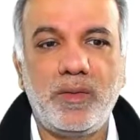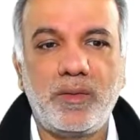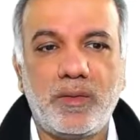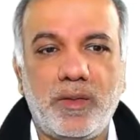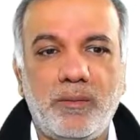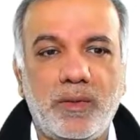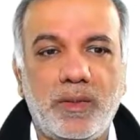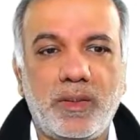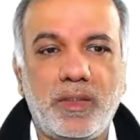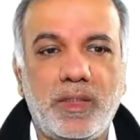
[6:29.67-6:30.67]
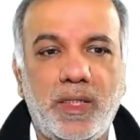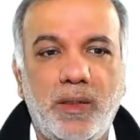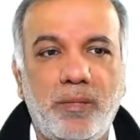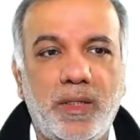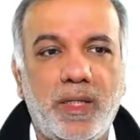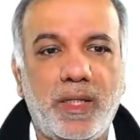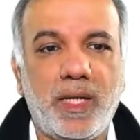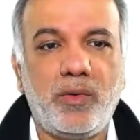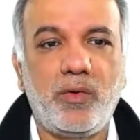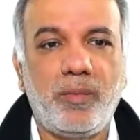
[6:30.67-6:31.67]
So I'm gonna keep it at
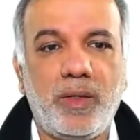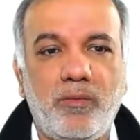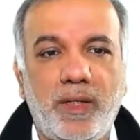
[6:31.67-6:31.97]
ad group level,